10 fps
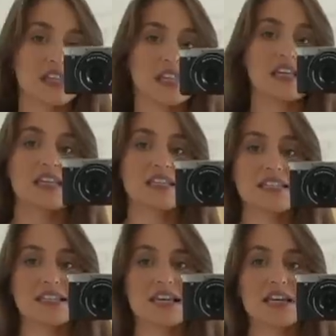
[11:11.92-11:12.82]

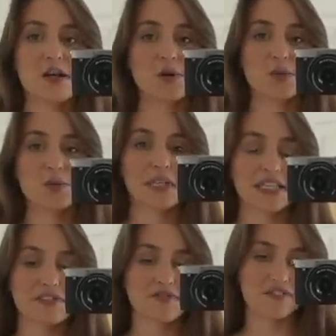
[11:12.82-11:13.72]
This
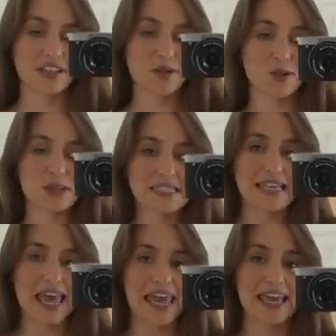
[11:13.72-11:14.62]
really feels
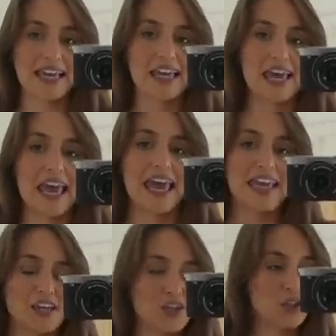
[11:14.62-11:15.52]
like
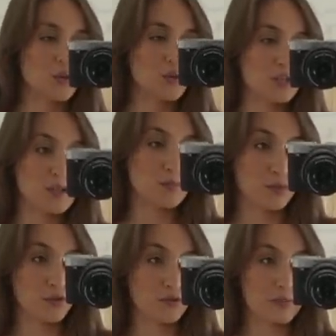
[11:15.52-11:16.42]
a huge
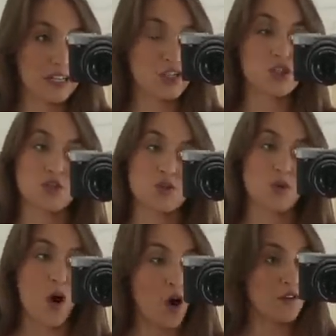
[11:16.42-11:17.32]
improvement
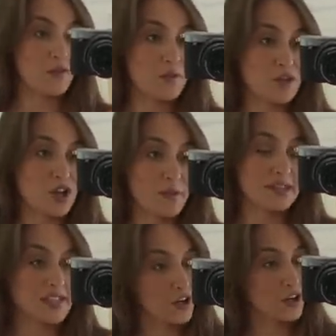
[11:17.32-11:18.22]
to all of the
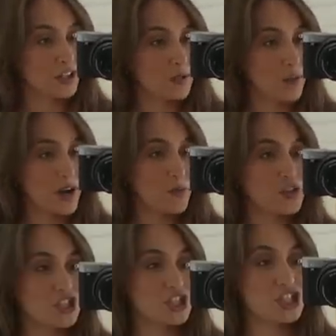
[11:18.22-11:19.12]
pajamas I currently wear,
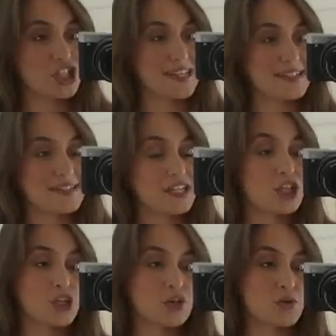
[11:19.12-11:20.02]
which is just
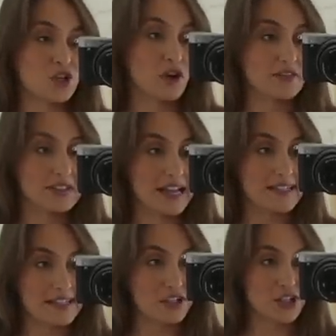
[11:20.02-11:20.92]
huge
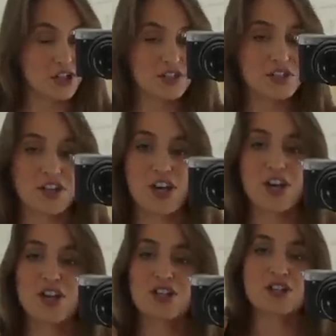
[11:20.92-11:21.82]
oversized t-shirts.
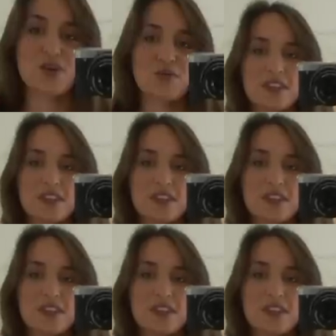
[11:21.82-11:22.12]
So